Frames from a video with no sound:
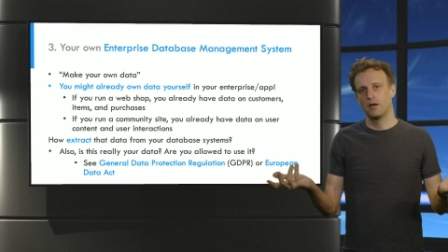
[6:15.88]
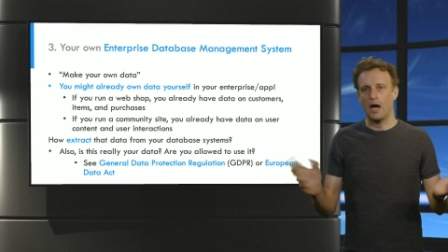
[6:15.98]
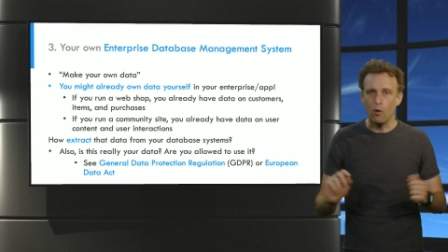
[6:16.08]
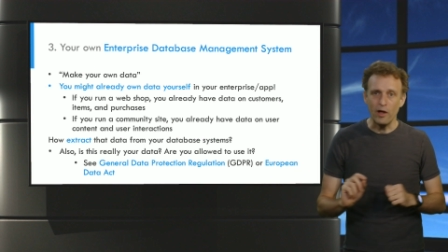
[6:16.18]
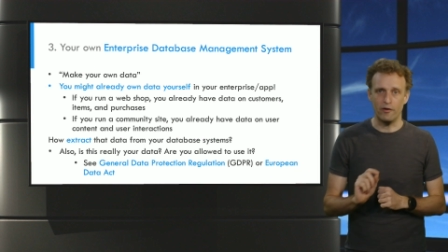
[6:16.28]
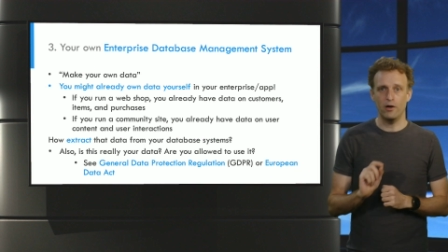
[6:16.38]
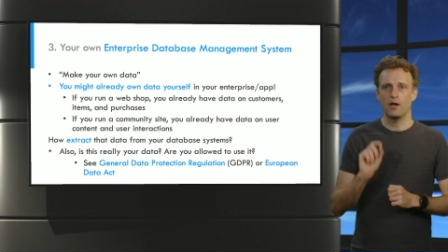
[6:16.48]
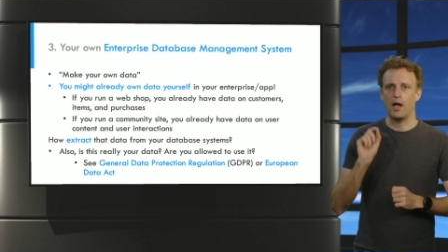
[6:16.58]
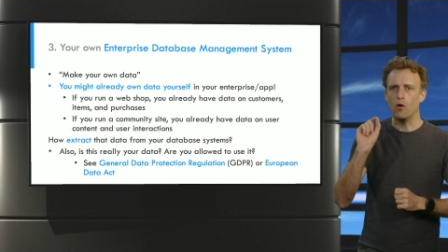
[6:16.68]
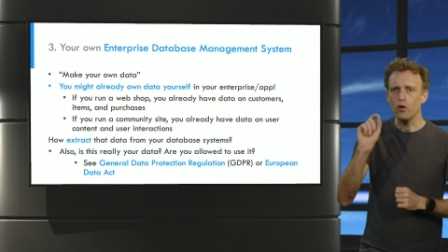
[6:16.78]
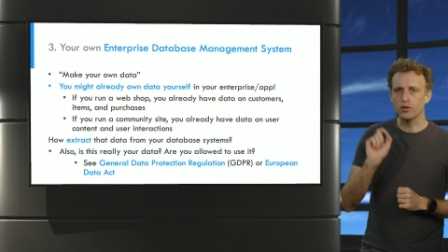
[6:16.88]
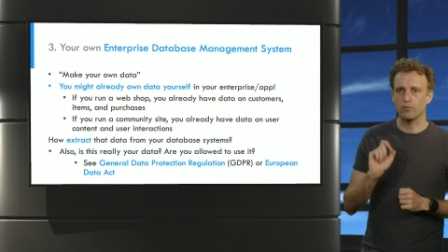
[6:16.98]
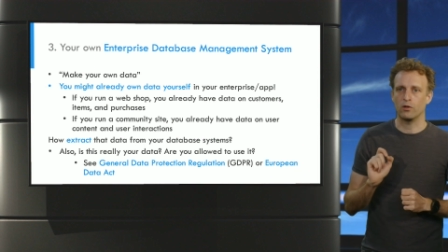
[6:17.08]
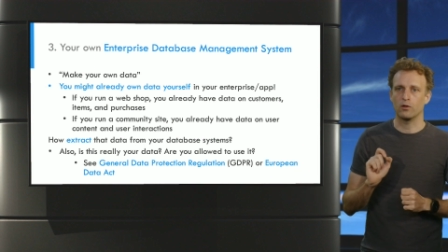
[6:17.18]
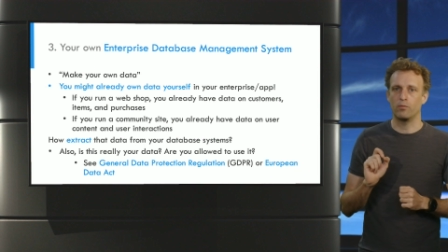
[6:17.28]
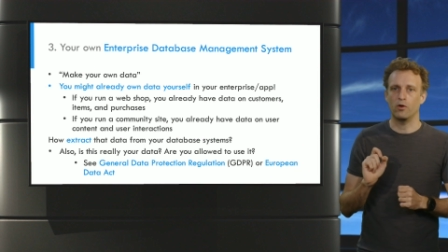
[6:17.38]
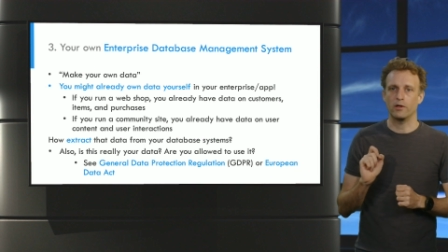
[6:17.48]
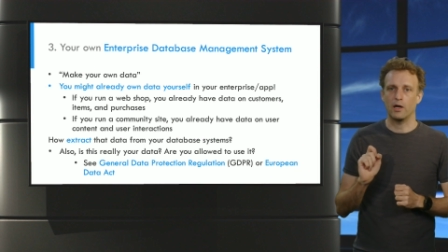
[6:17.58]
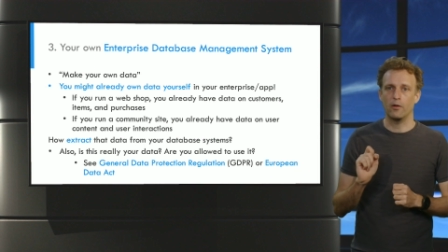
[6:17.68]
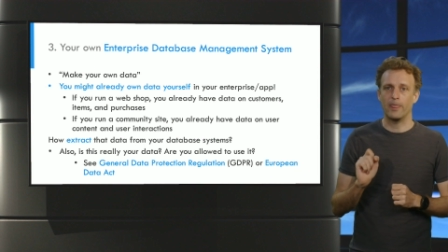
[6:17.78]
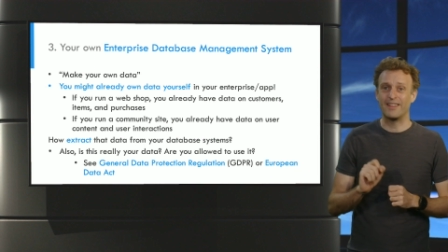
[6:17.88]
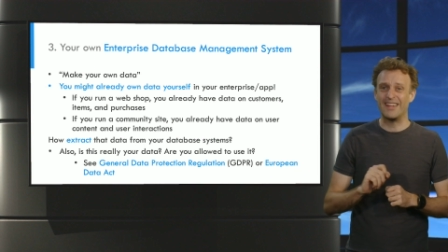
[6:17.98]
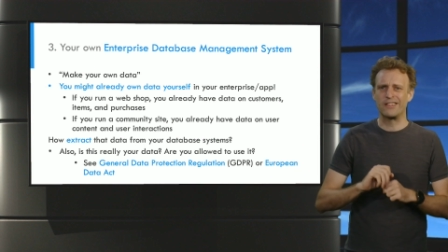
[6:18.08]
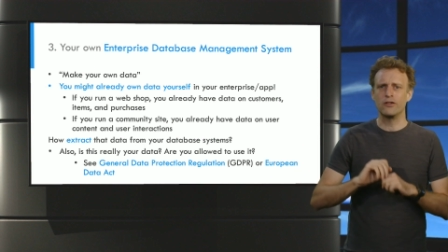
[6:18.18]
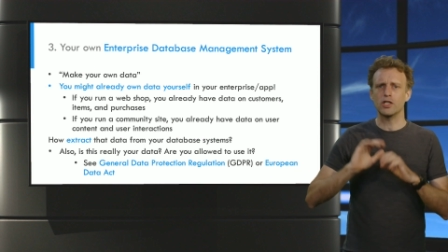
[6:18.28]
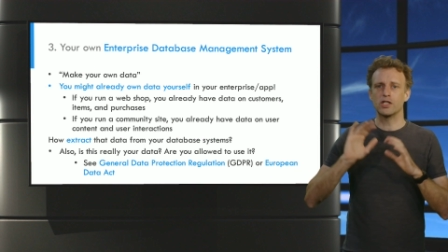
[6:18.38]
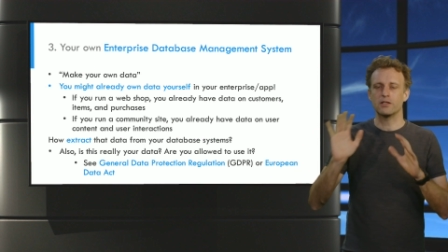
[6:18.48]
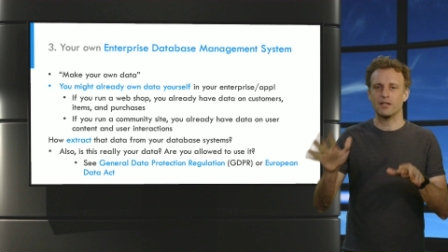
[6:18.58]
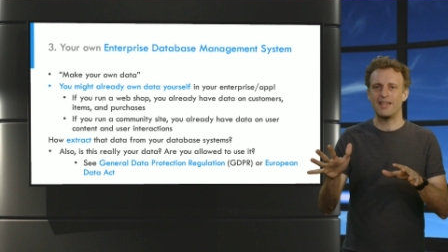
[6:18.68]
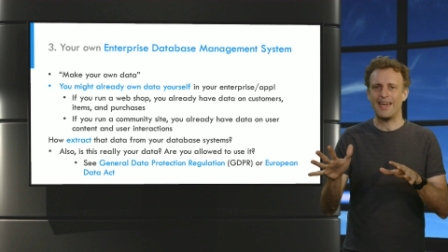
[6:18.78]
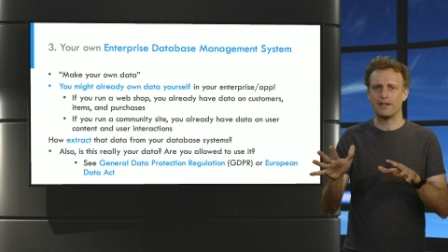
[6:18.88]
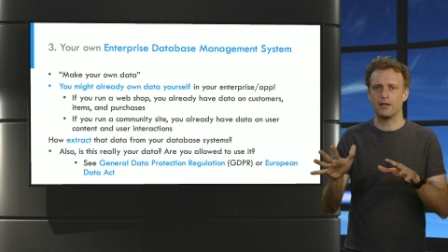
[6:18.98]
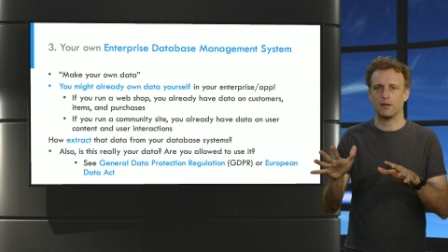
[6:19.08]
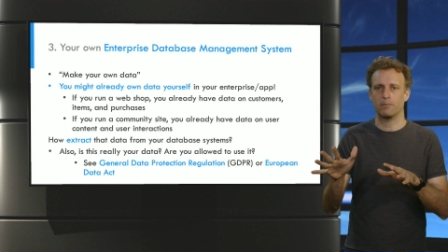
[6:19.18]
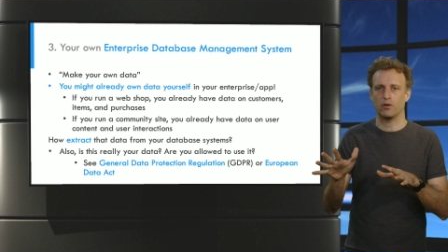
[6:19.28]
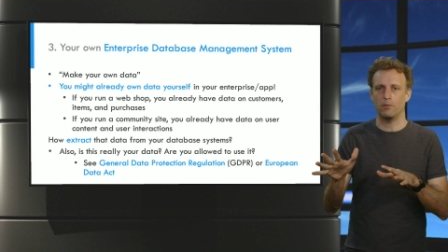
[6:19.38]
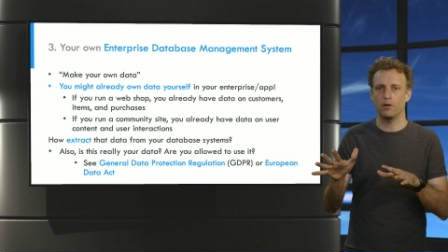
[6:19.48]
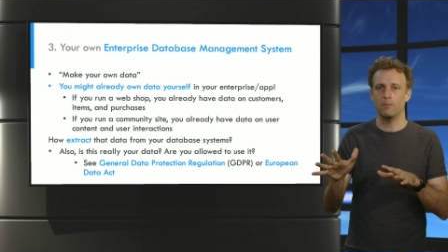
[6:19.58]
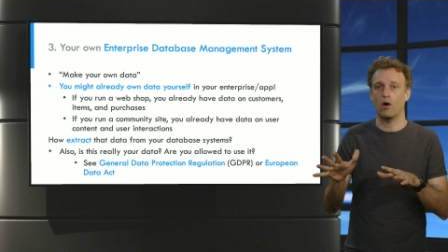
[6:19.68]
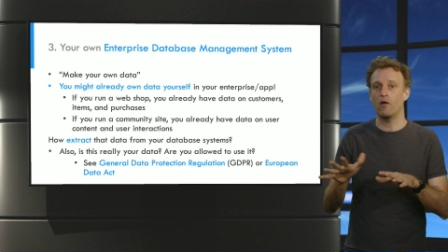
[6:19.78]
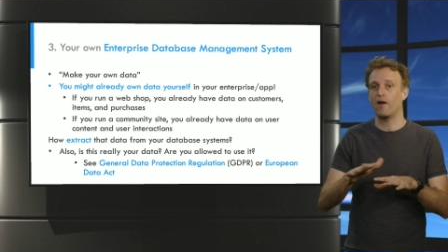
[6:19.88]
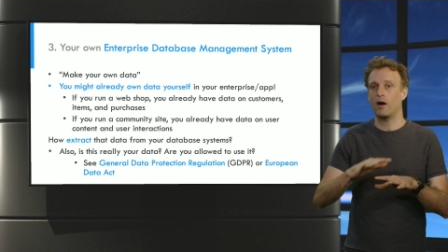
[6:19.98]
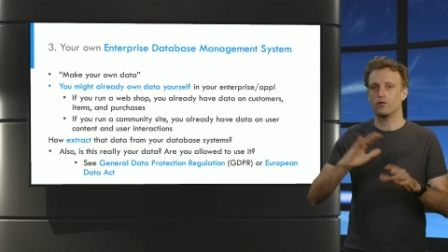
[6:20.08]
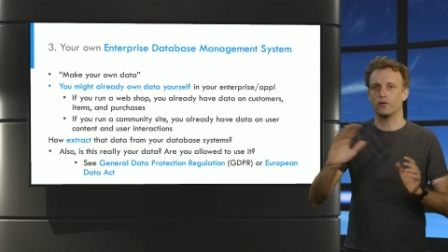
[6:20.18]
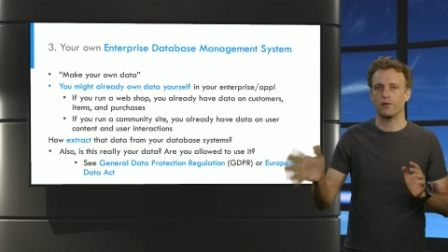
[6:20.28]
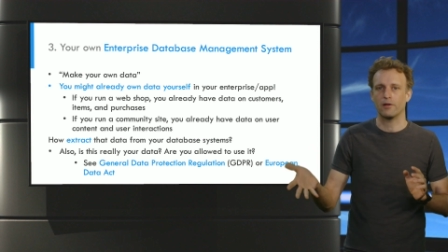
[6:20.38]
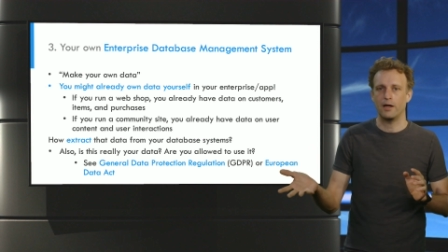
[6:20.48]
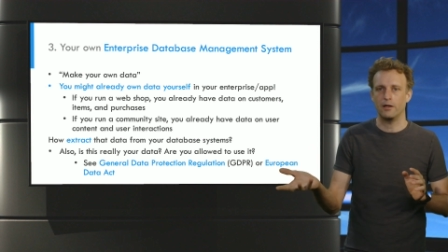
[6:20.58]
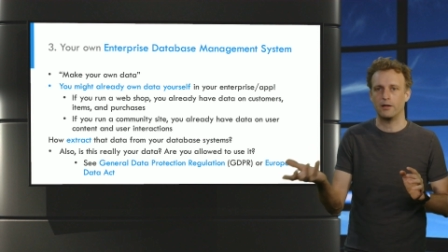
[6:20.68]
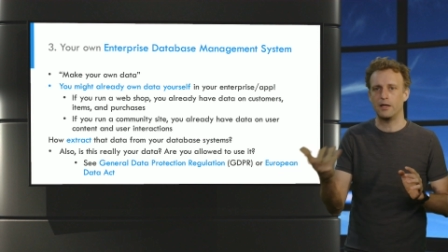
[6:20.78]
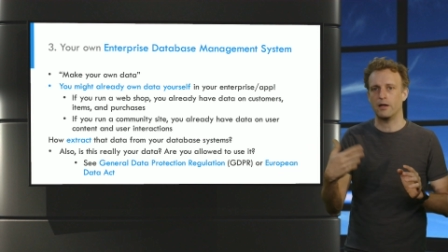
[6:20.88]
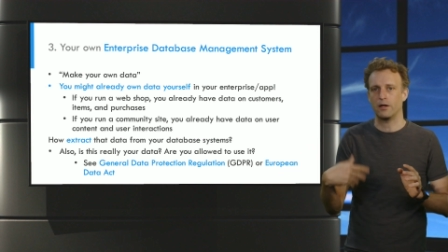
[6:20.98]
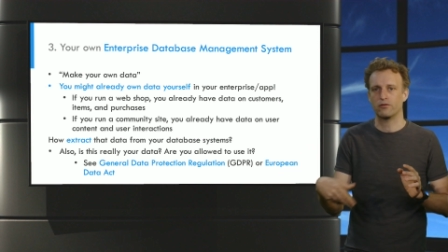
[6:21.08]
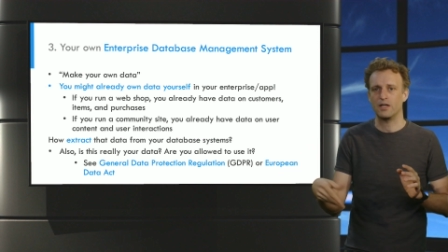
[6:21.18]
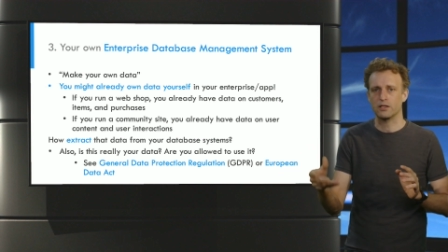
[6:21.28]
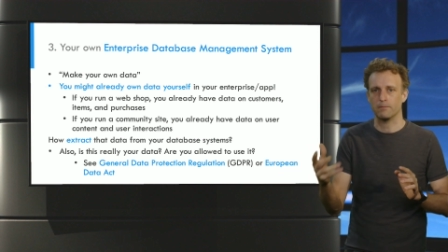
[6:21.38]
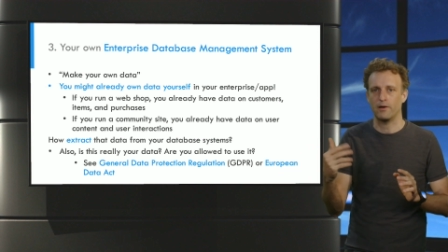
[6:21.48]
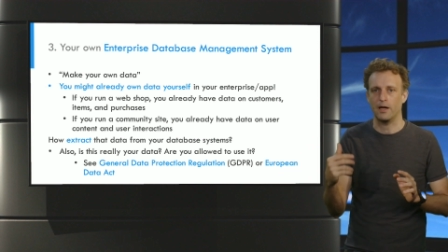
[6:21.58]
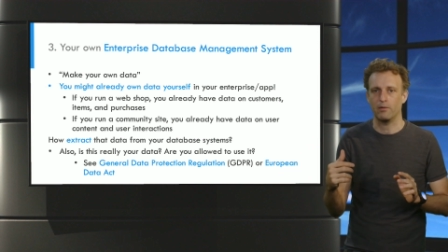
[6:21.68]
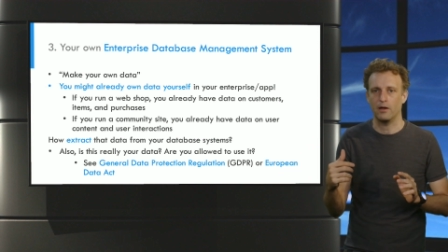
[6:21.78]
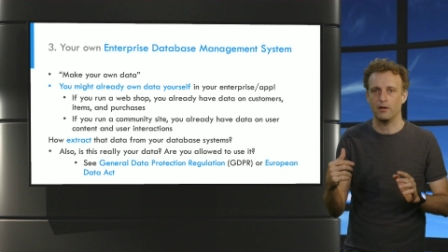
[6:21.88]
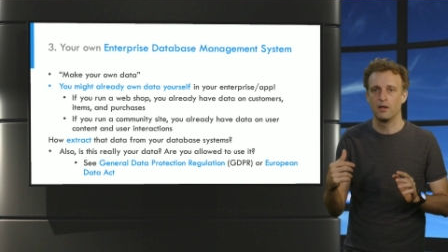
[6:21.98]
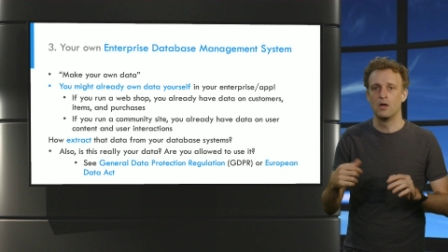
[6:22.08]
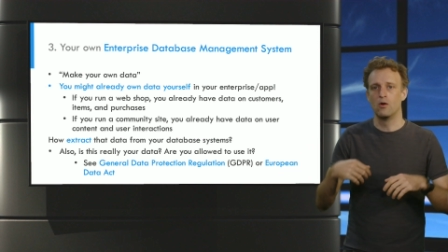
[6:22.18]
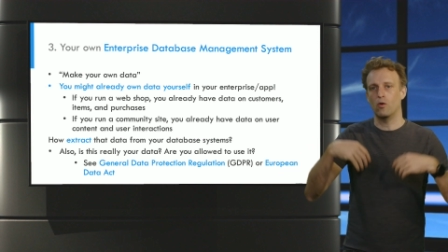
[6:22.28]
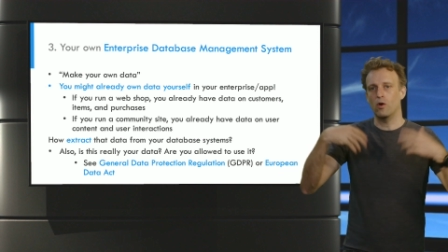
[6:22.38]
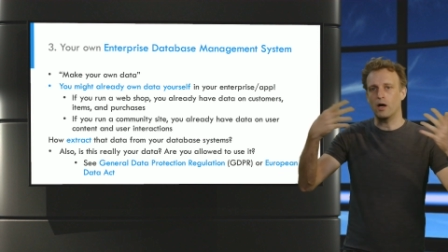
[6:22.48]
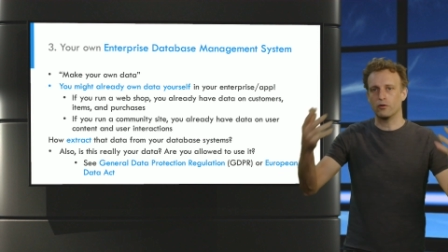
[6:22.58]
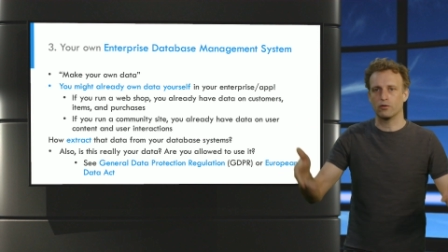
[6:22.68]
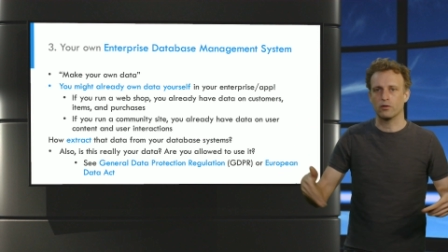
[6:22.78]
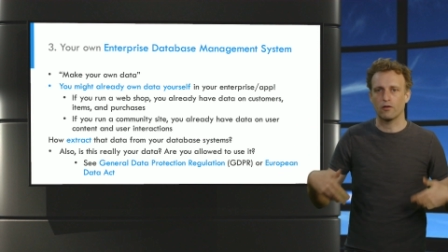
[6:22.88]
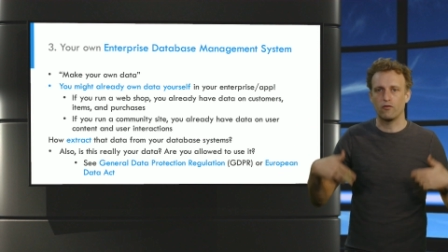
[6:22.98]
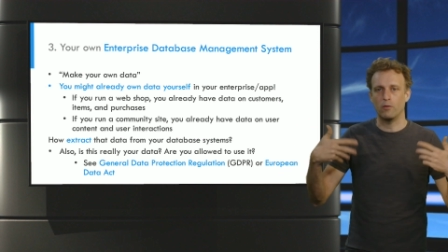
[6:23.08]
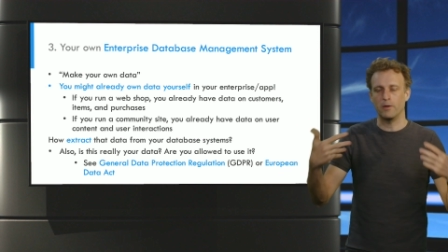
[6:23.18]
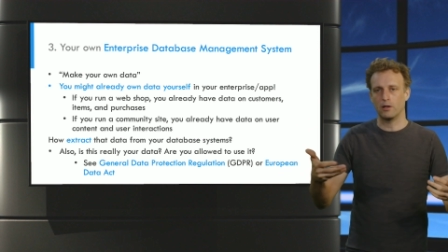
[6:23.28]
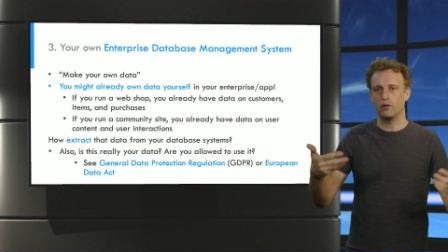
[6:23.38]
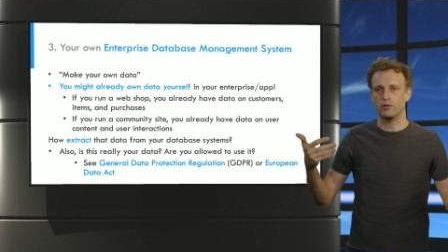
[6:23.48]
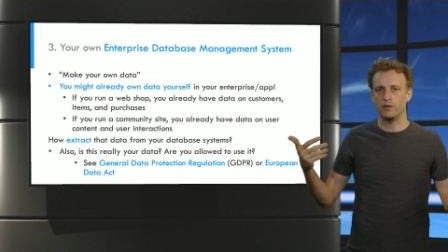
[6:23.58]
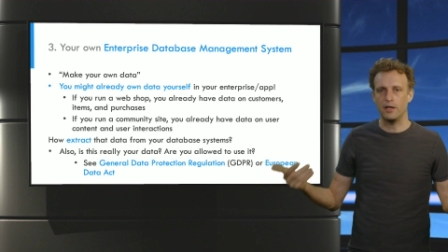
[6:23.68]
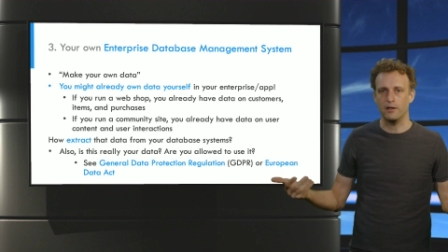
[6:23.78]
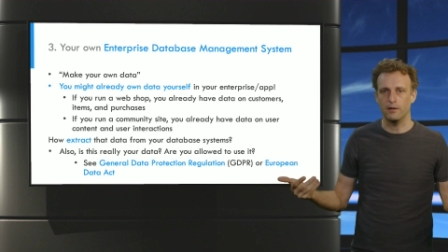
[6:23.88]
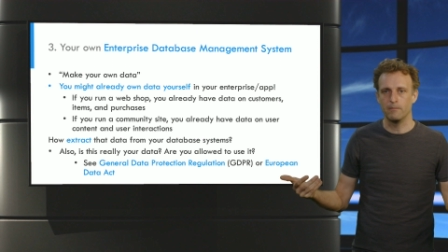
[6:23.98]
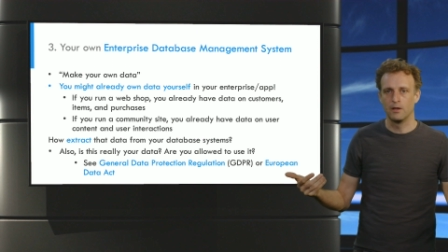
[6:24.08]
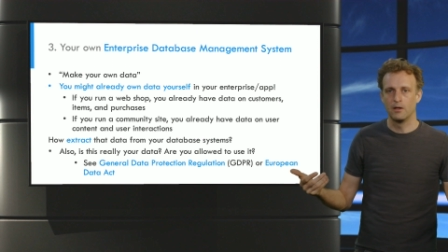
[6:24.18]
However, I also want to point out that it's not just a technical problem of how to design a data extraction pipeline or how to transform and load your data.